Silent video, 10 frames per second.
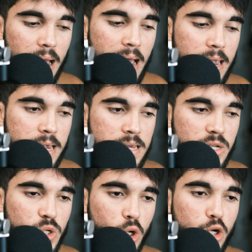I
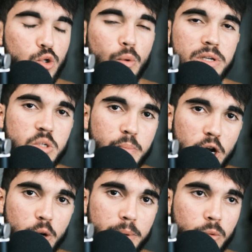started to
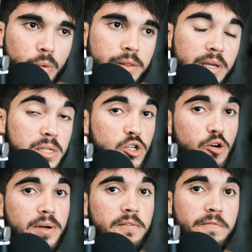experiment with
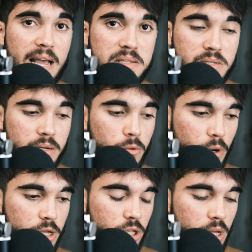intermittent fasting,
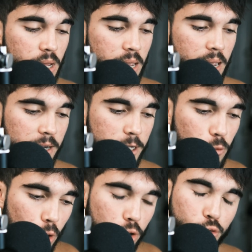which it
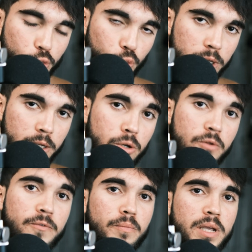worked really
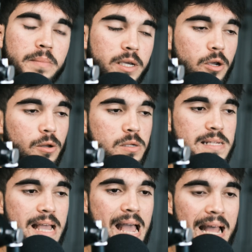good for me
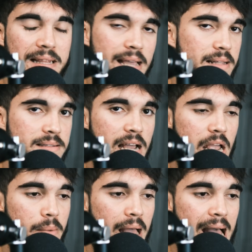because at that
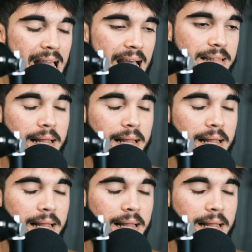time I had